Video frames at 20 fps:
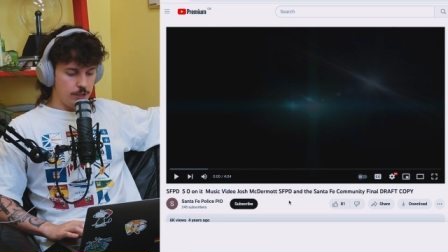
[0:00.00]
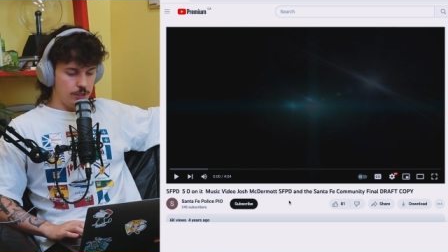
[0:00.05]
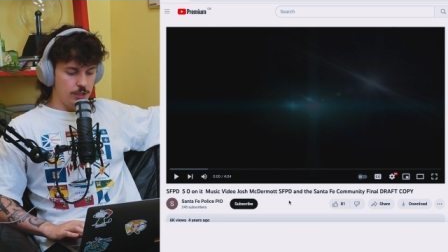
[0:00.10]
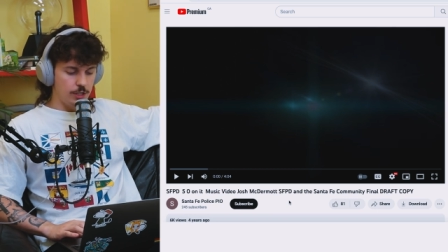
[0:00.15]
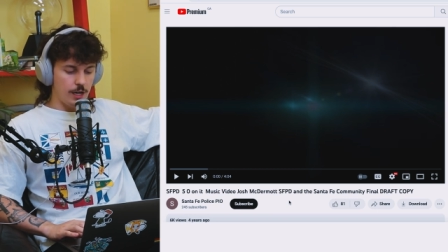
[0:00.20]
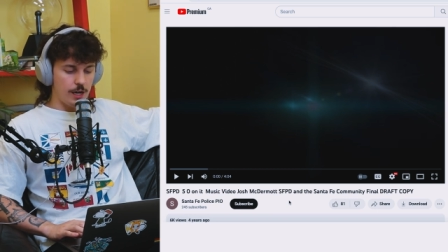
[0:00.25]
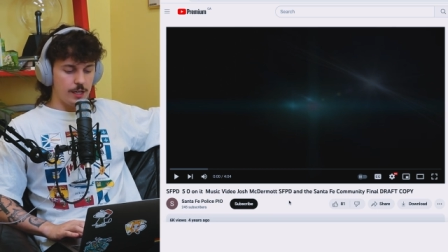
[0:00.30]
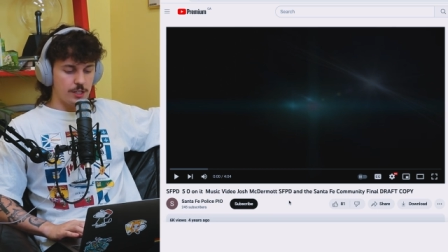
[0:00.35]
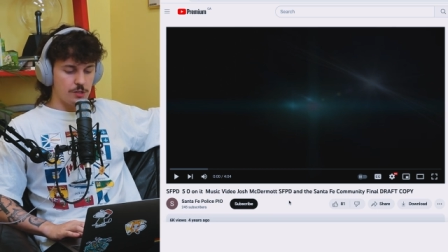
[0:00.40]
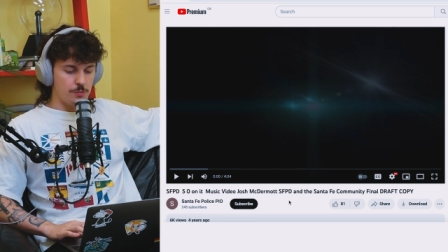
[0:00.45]

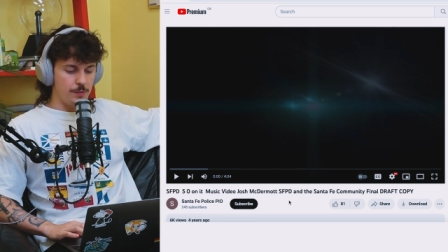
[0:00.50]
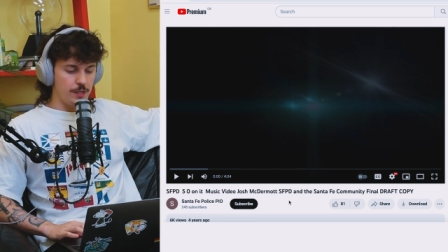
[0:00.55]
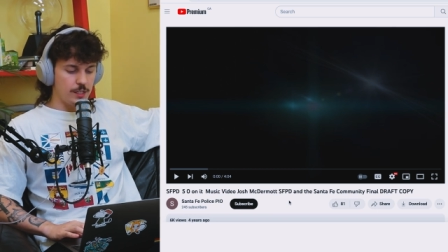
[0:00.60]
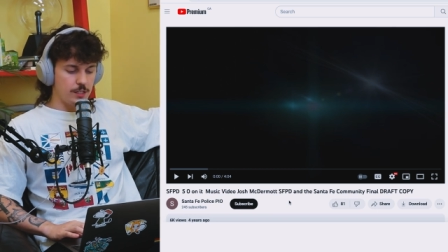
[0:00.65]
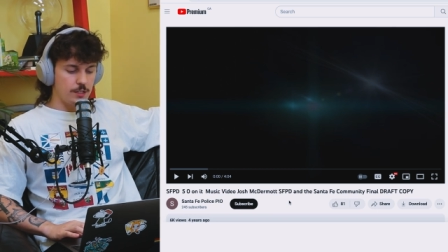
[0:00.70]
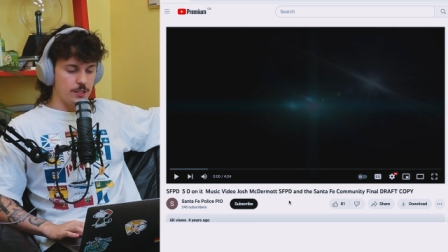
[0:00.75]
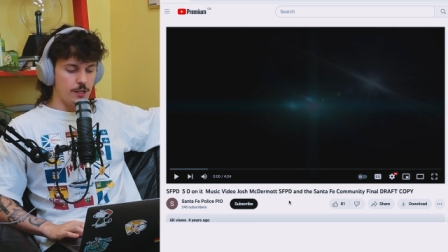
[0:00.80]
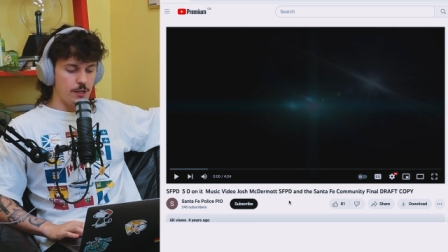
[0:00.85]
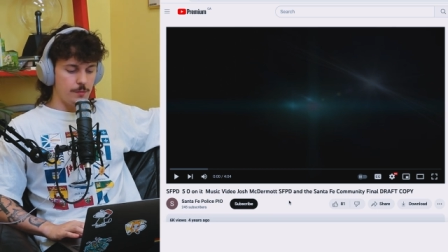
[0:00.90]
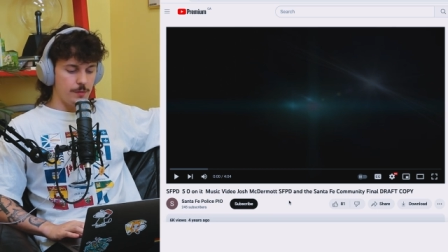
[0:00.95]
Josh
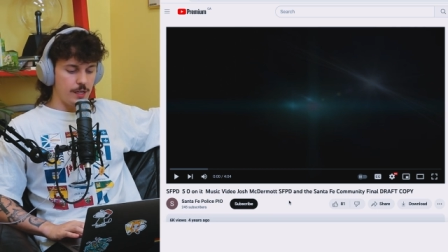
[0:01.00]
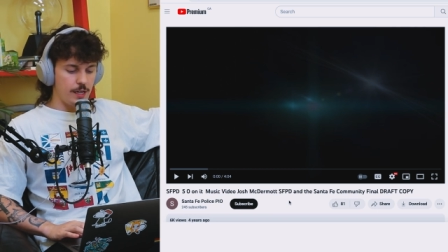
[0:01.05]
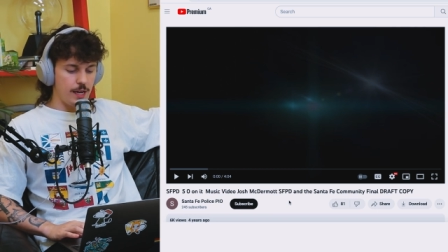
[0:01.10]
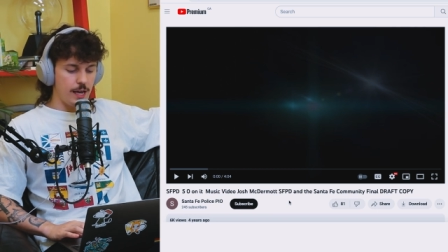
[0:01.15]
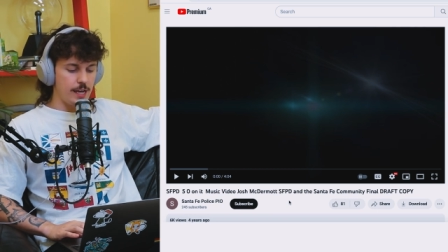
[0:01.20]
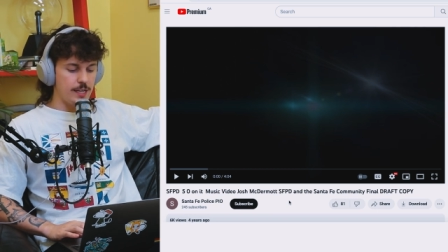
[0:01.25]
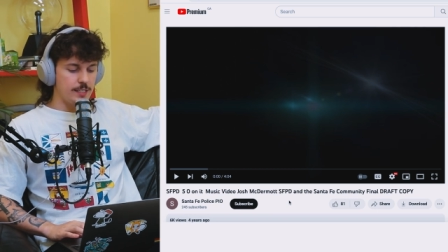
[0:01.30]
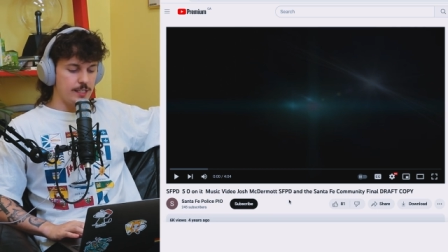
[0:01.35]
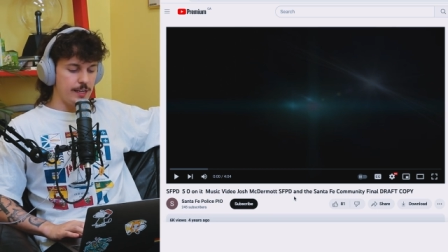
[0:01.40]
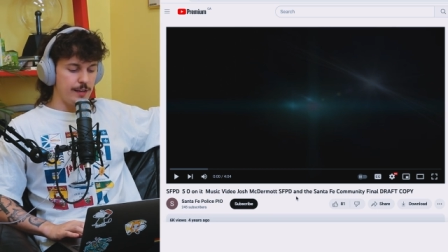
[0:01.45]

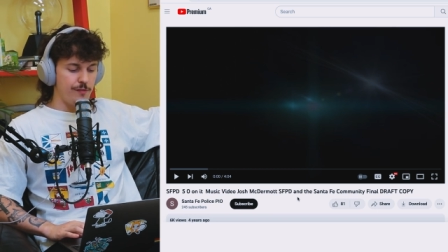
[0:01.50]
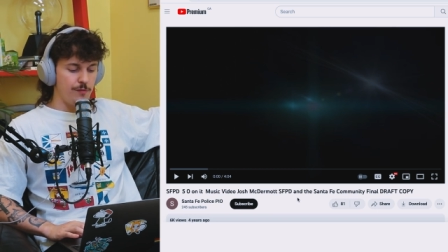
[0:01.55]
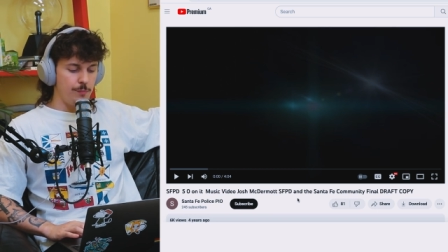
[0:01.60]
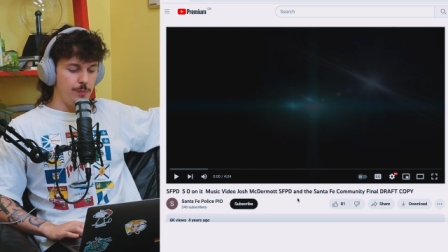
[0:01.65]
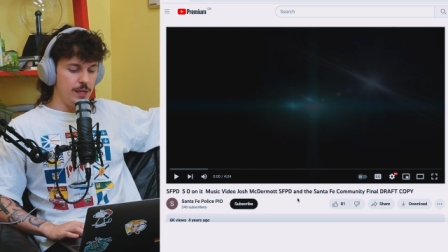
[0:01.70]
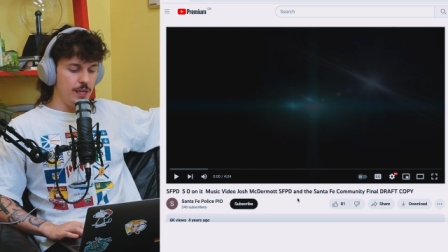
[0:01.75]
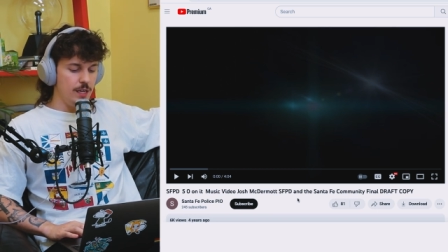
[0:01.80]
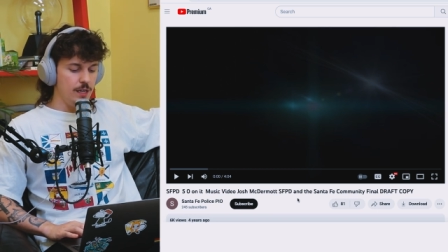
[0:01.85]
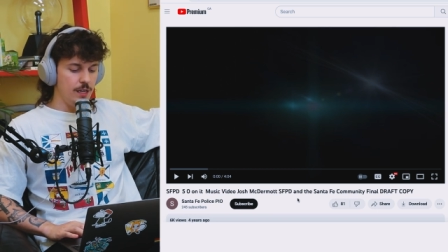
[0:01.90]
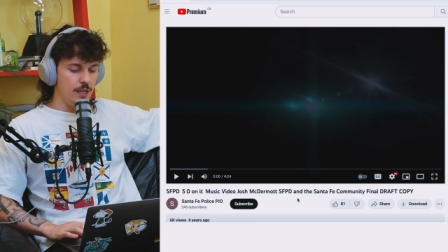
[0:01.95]
McDermott,
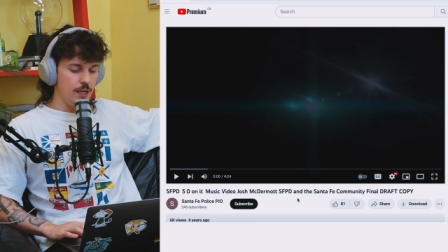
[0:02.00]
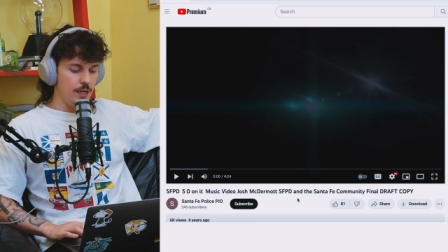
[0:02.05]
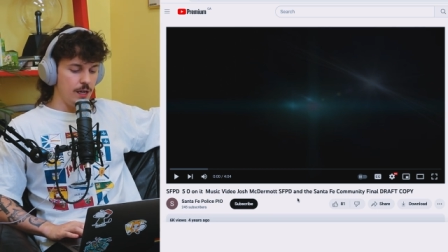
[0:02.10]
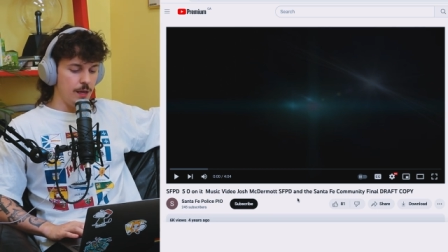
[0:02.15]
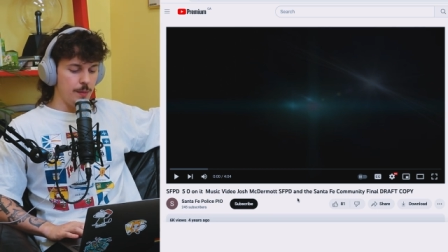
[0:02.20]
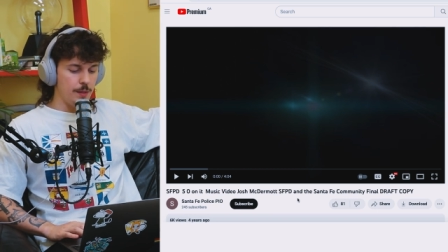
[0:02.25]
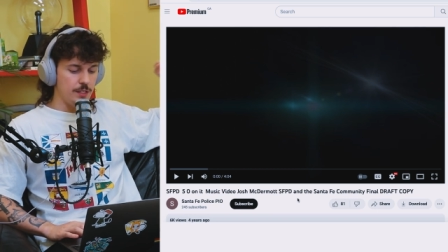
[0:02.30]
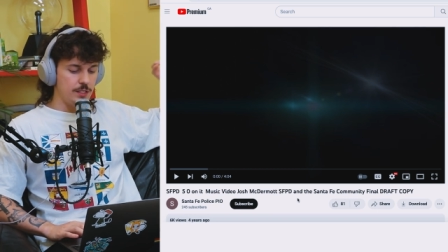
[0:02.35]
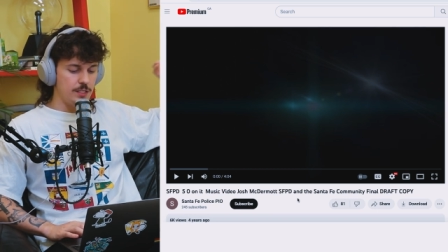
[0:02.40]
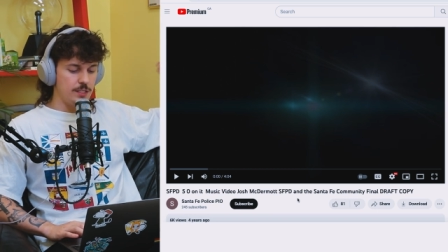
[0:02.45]

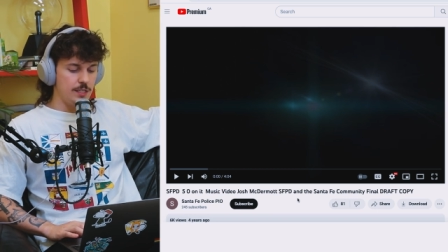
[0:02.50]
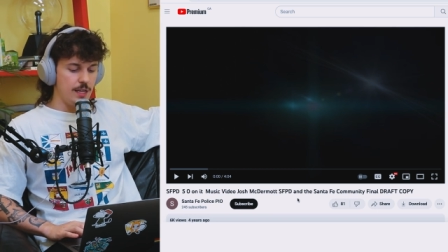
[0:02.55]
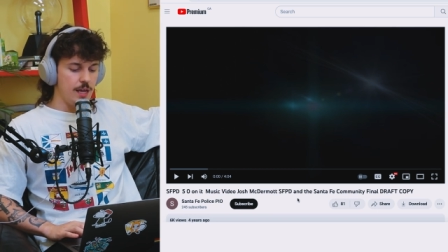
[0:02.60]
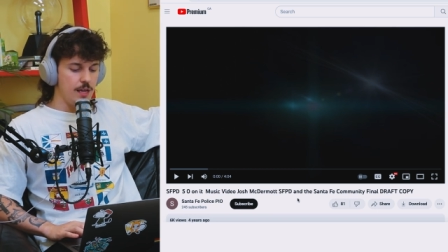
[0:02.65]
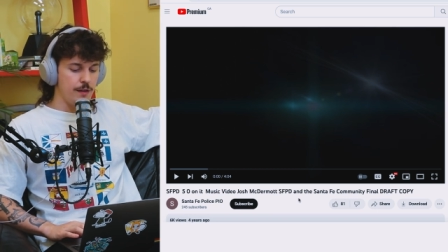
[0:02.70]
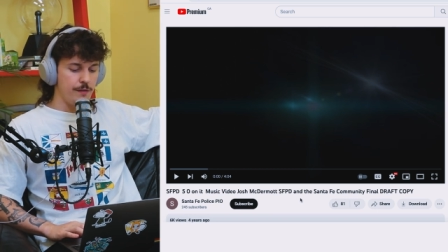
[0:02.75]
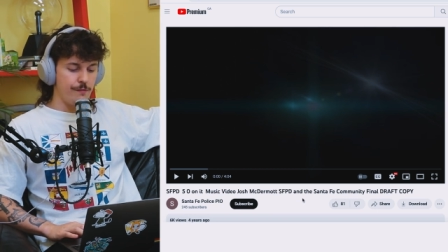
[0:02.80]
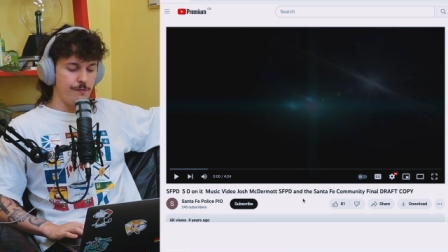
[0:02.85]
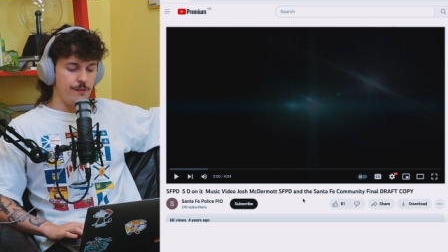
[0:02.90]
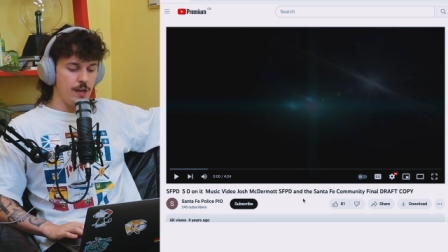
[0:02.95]
SFPD, and the
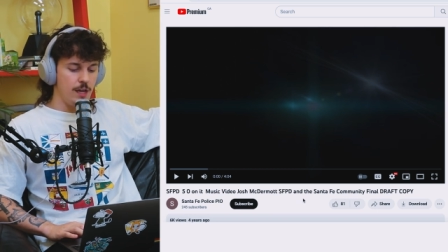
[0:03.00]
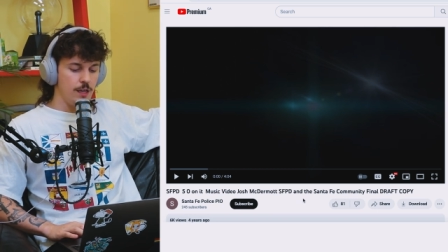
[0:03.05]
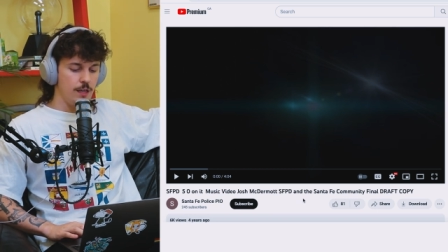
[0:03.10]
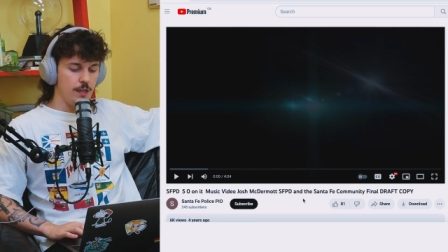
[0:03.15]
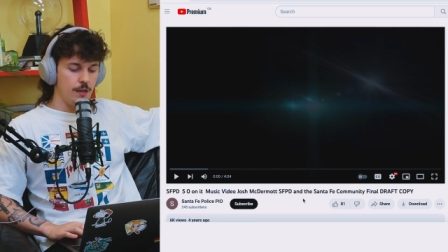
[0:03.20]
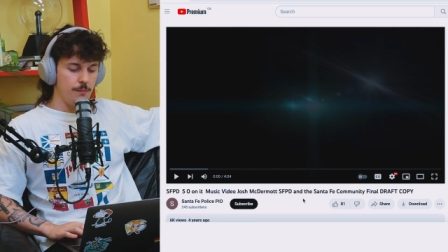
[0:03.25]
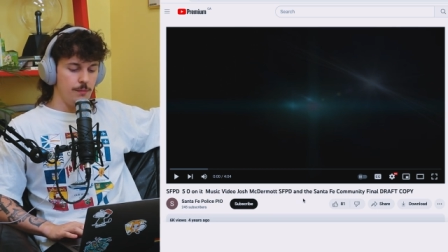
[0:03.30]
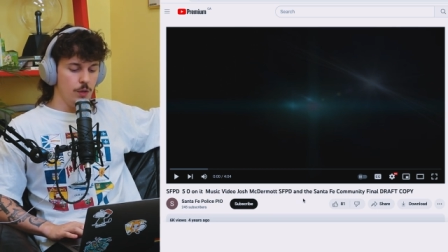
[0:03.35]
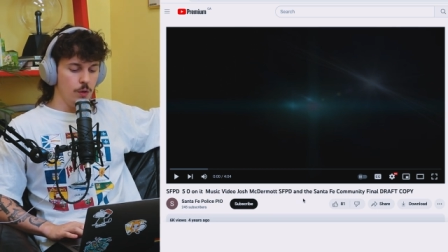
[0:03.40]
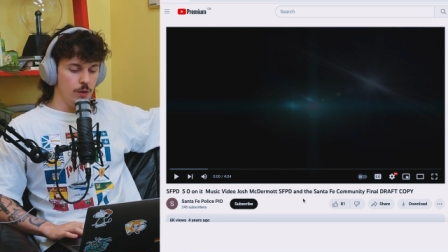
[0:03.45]
Santa Fe
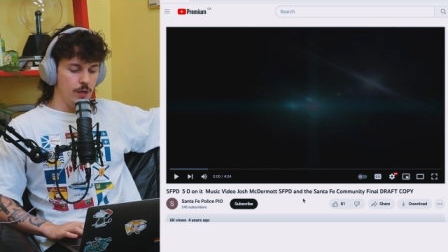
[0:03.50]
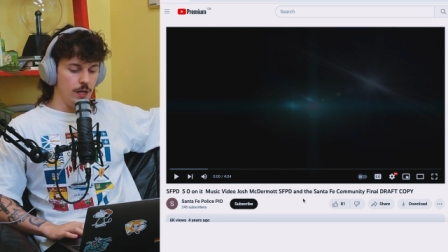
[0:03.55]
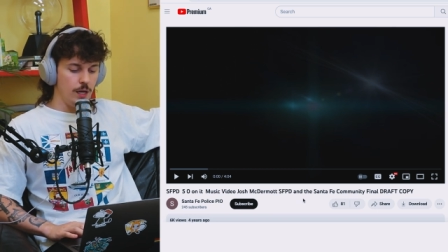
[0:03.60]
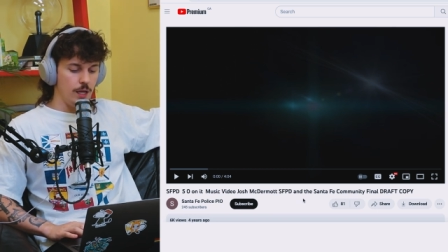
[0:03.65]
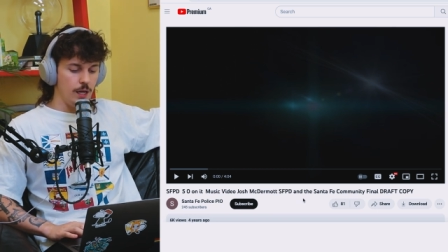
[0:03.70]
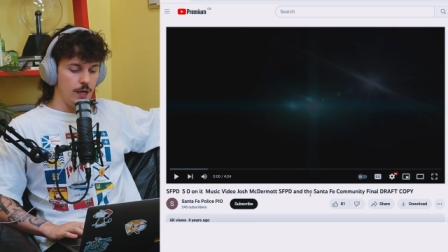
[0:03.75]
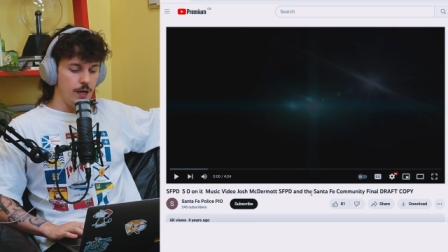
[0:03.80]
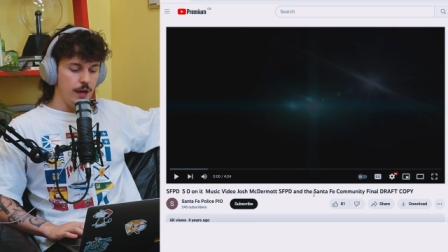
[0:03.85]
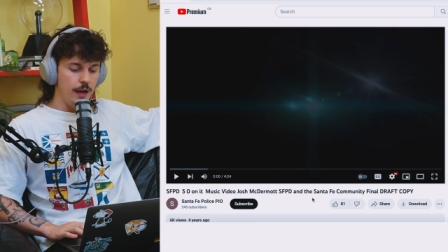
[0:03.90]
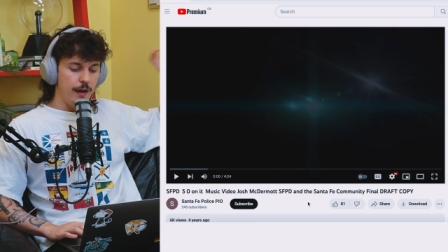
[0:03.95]

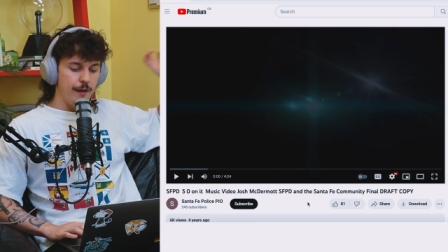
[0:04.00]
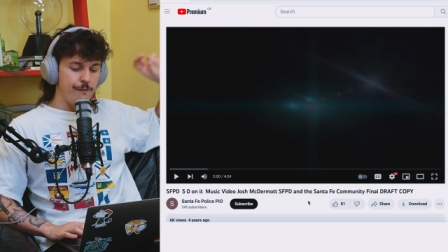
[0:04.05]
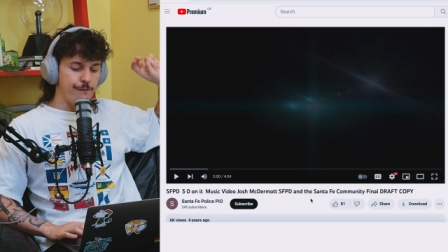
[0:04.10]
community,